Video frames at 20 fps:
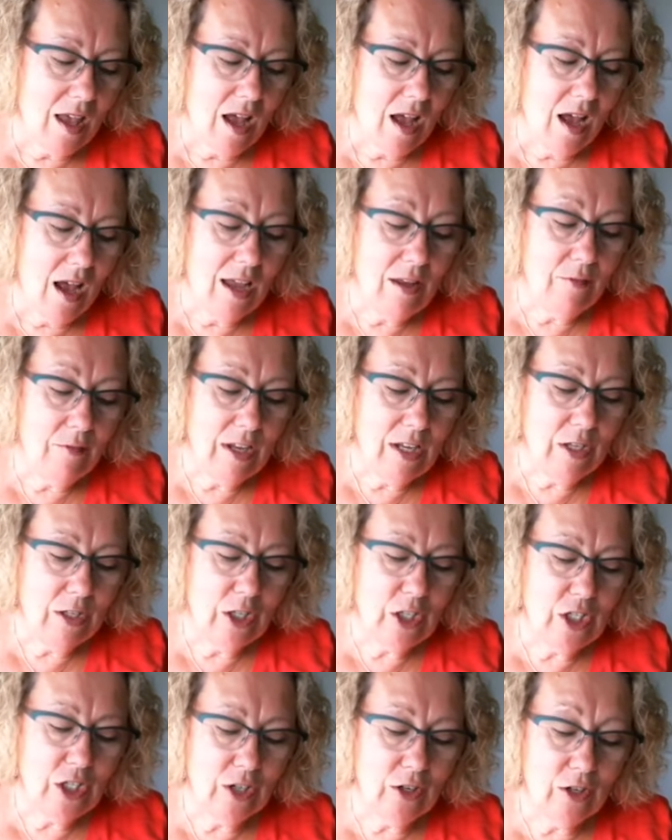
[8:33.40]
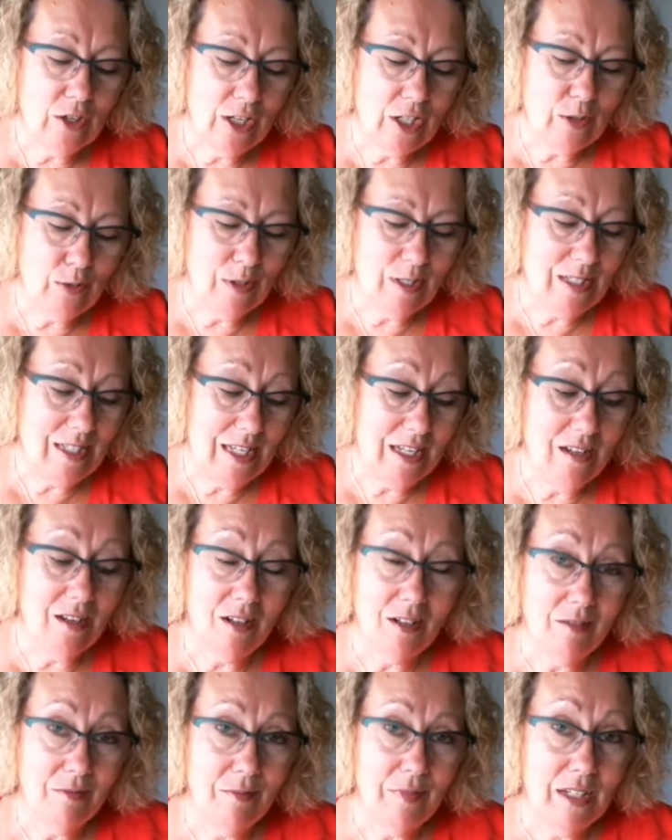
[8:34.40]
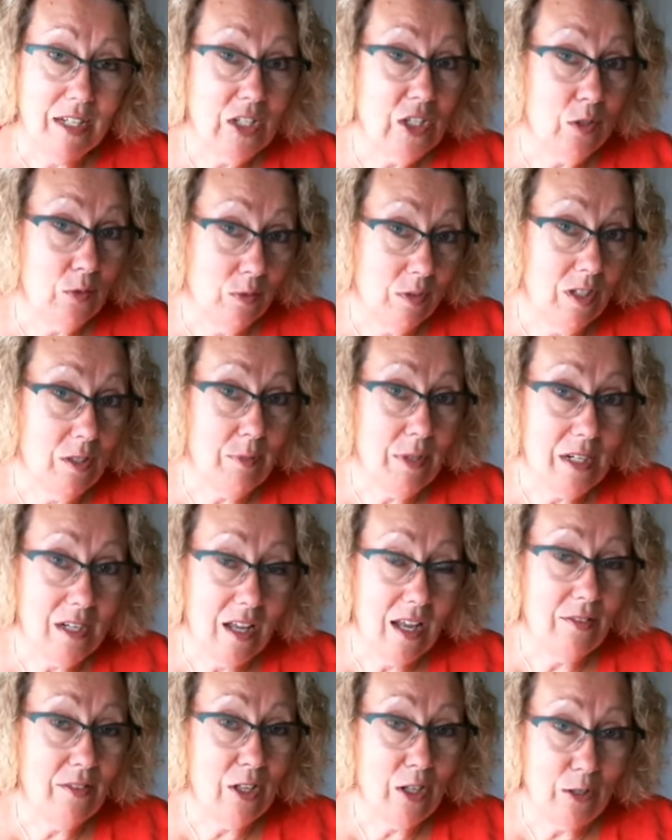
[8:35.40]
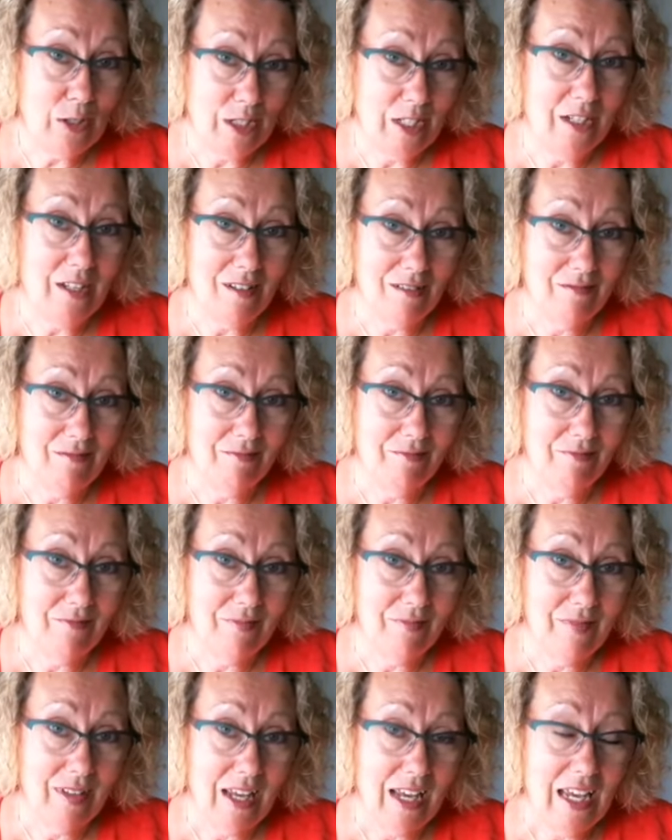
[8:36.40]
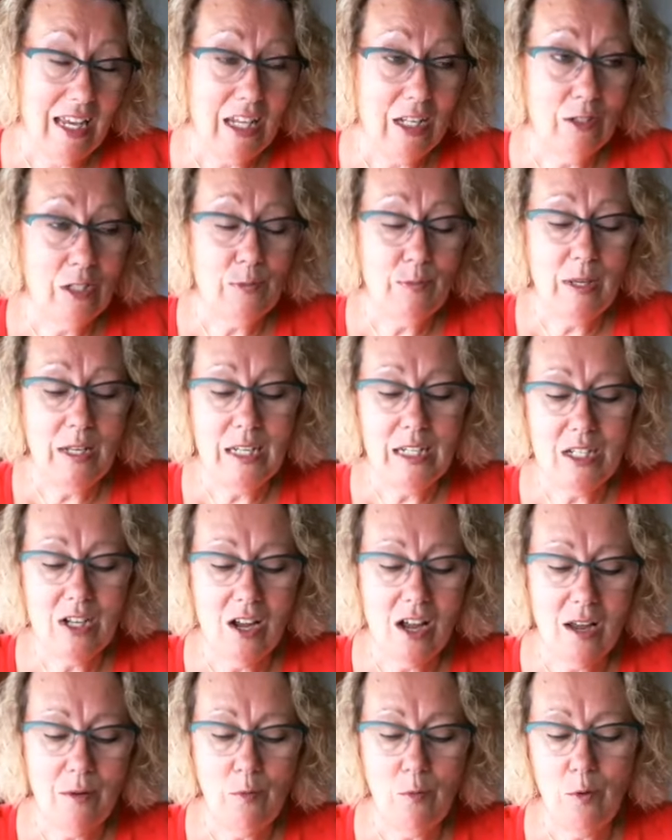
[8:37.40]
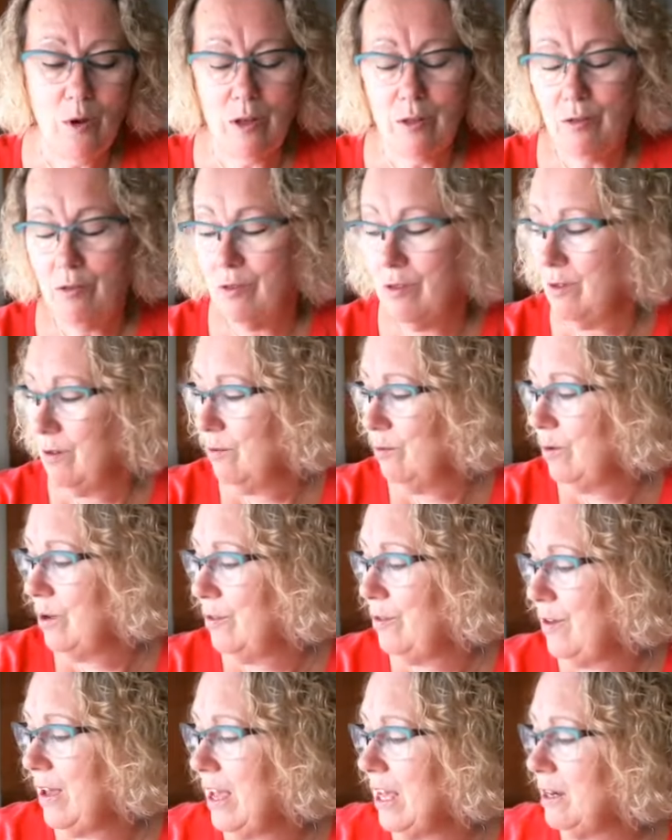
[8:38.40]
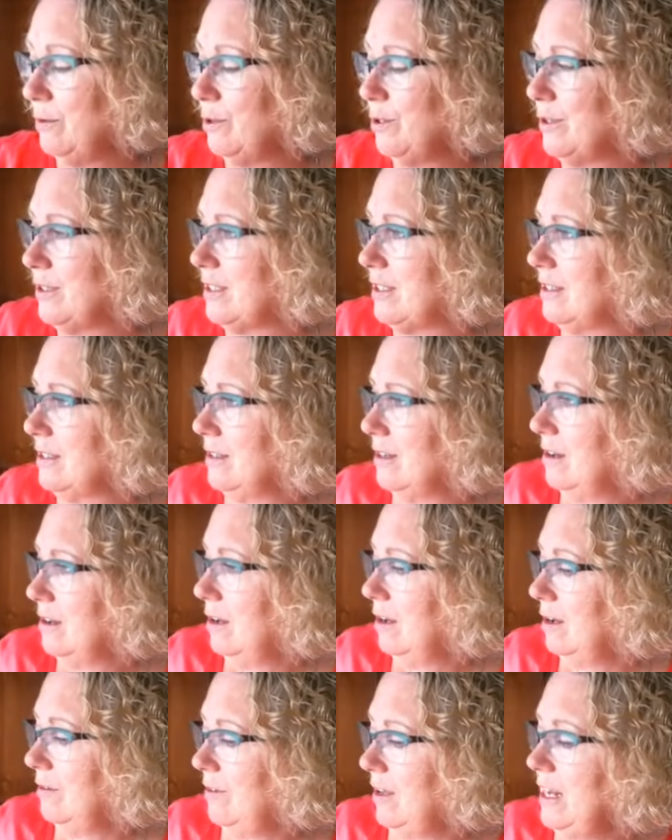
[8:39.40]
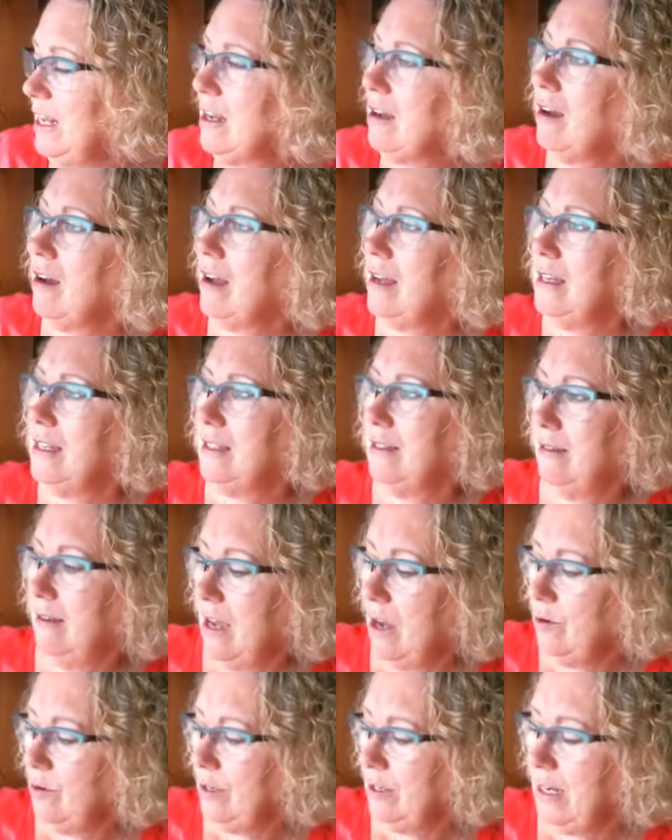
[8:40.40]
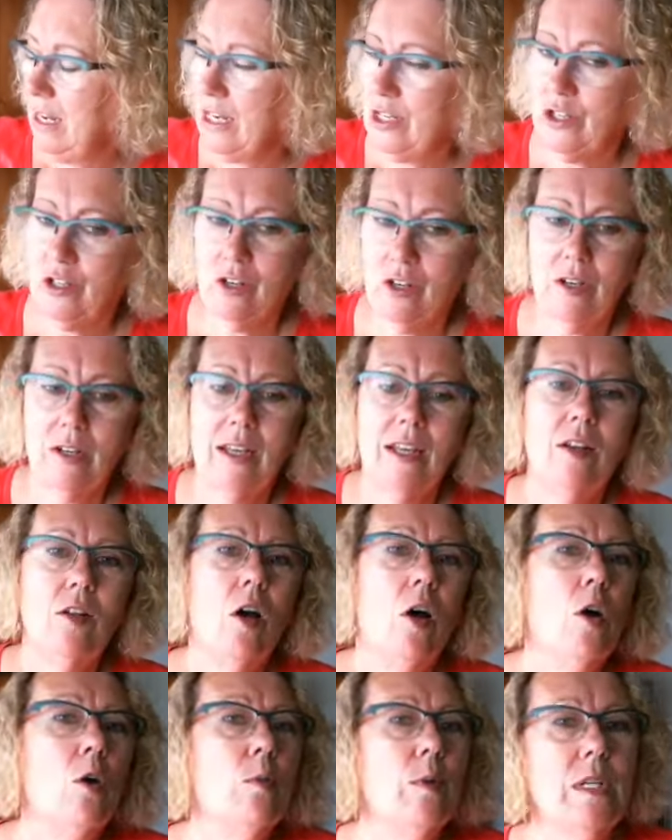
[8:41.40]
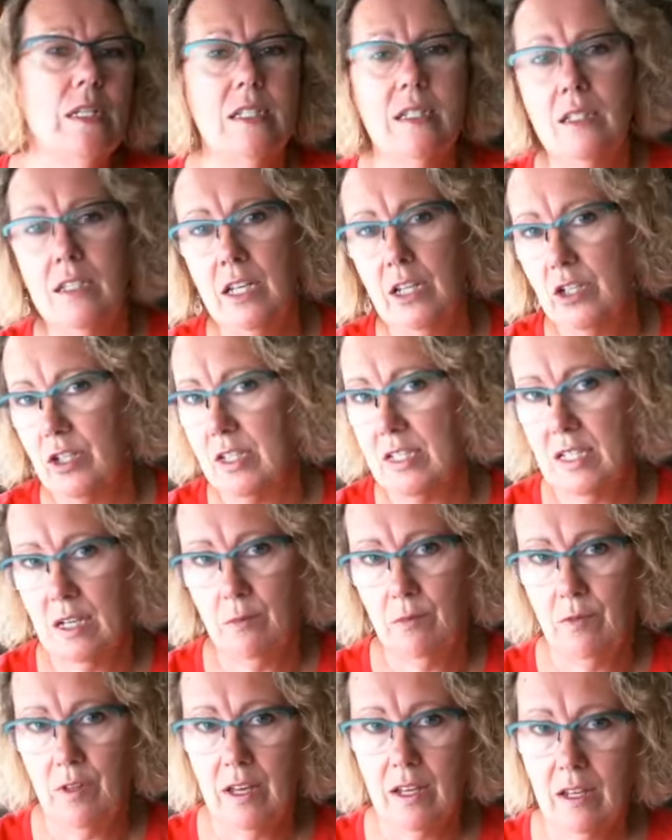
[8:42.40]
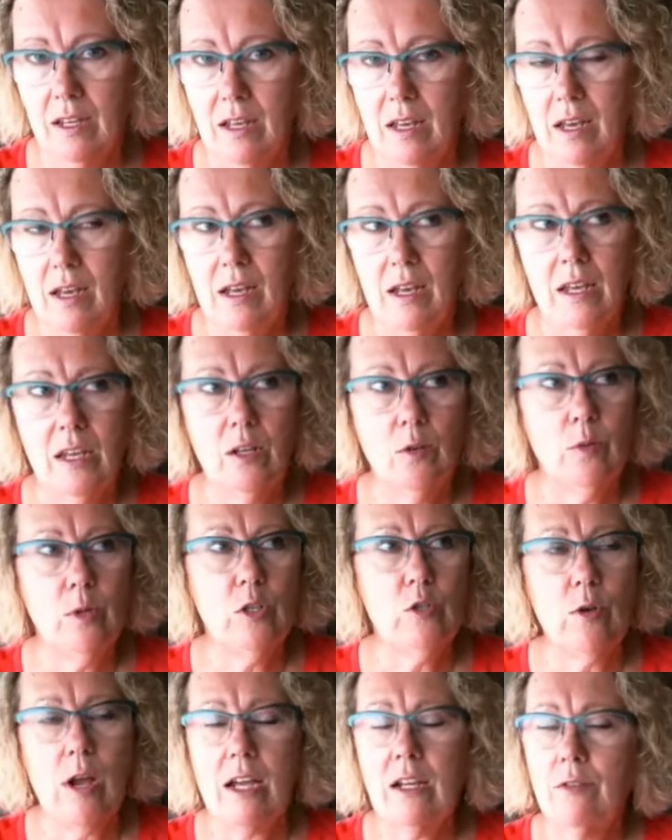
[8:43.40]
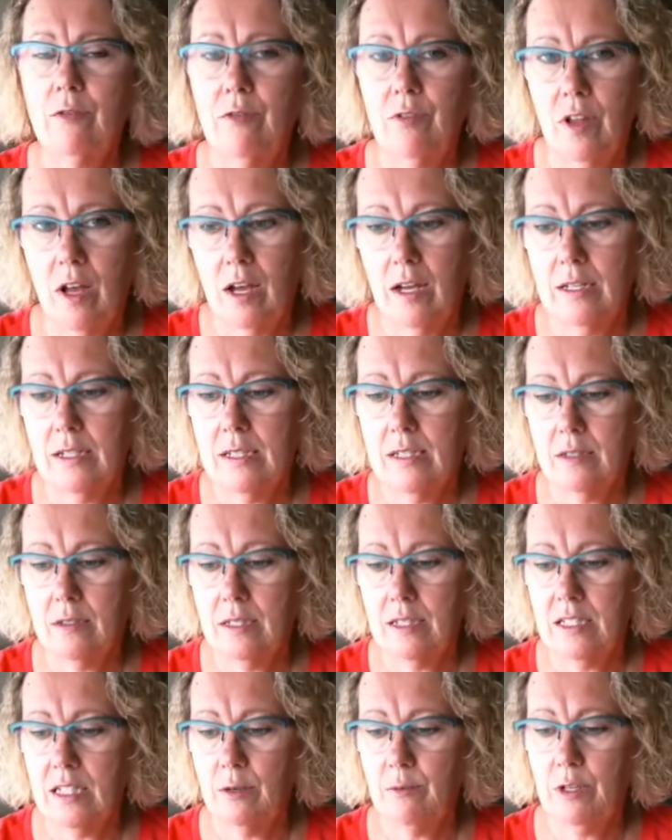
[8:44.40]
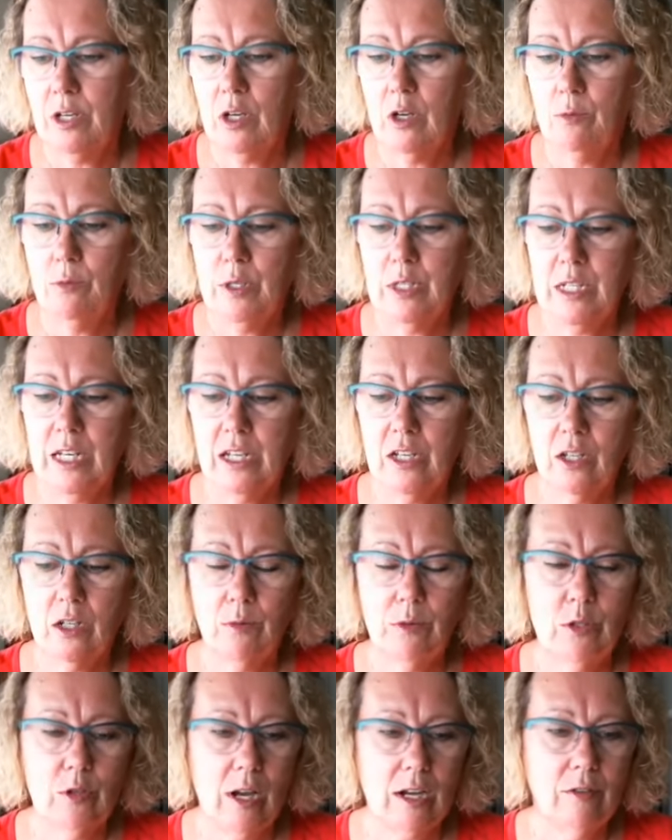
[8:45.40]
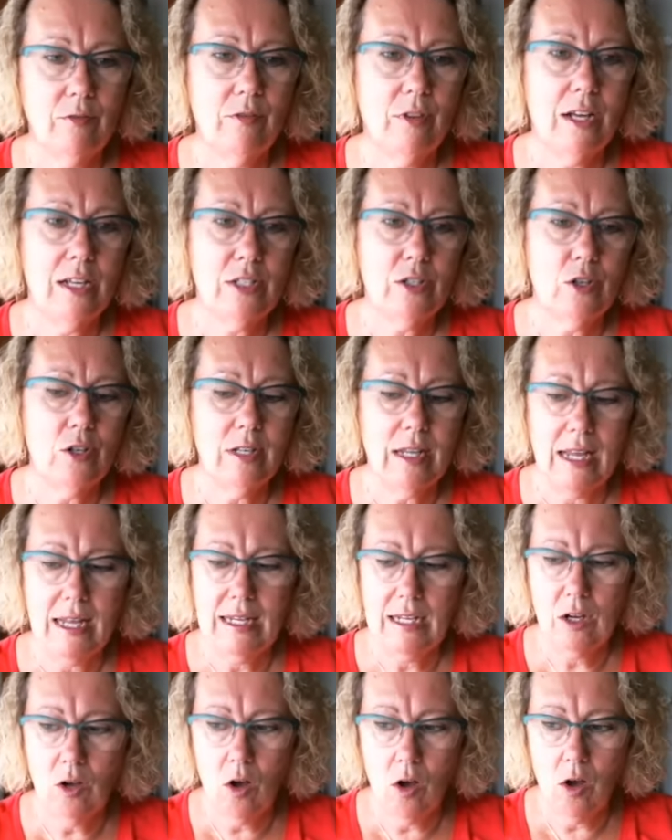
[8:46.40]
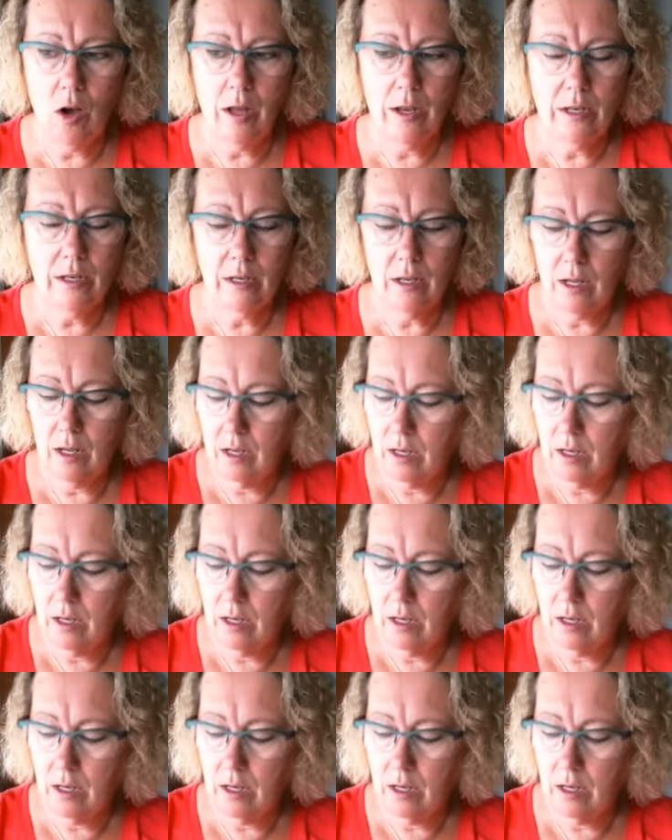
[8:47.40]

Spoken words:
I invite you to share your lunch with a seagull because you'll really be glad that you did. Spending time with animals of any kind out in nature can always teach us something. When dragonflies, this time of year in particular, when dragonflies are landing on